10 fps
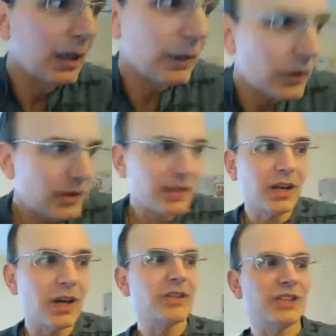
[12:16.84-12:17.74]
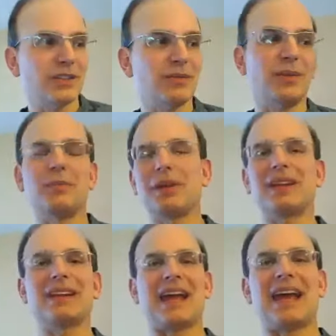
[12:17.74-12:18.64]
Those discussions have been
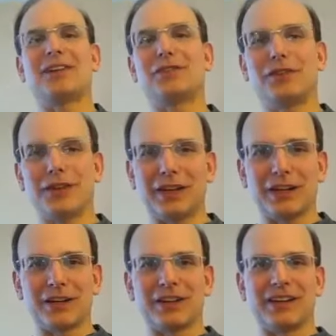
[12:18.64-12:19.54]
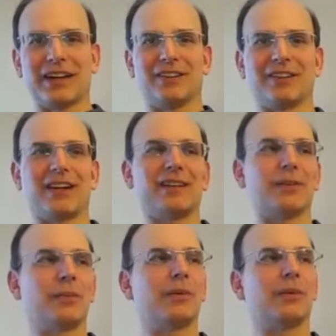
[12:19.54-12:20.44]
being had for a year now, right?
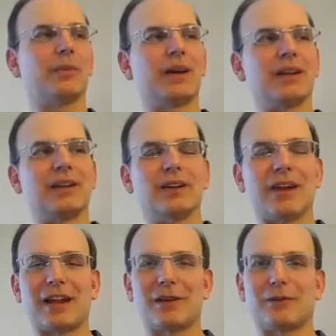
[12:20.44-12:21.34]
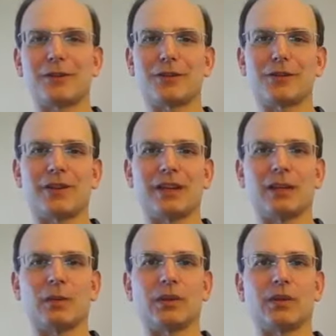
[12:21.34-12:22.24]
Or, or about a year anniversary
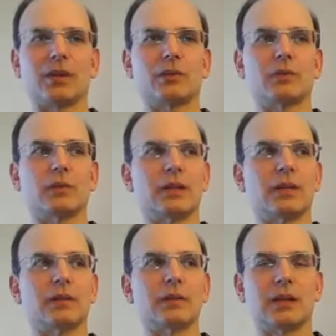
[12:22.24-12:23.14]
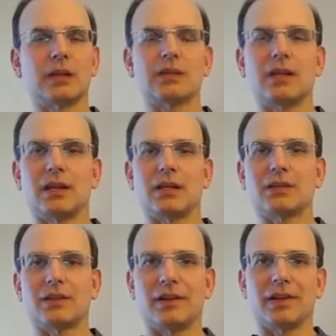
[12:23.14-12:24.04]
in when things really in the States
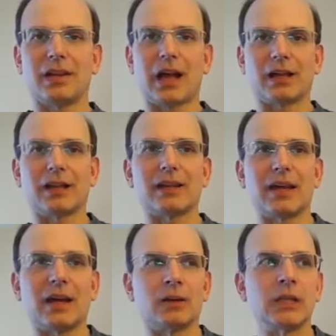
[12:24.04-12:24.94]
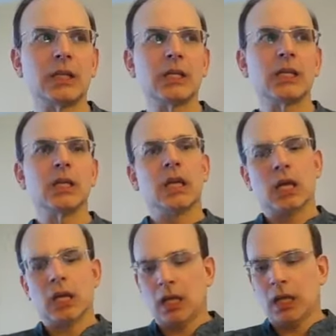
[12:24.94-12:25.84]
started locking down
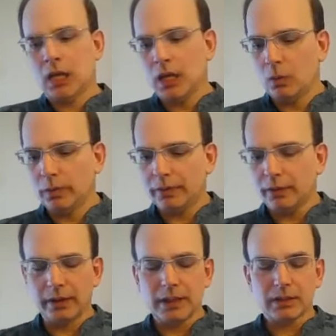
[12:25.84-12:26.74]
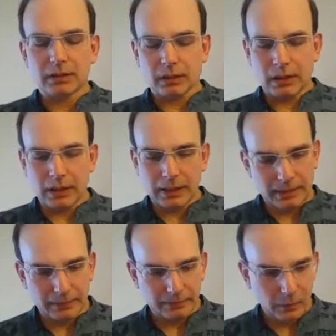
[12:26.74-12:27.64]
with all this.
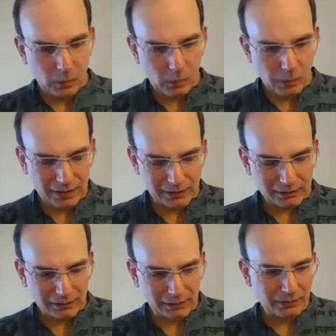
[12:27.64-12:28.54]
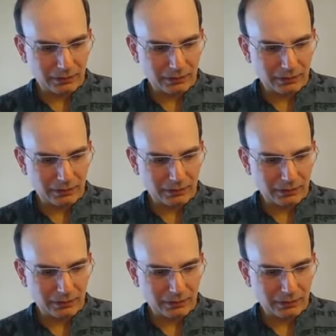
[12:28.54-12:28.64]
Uh, well,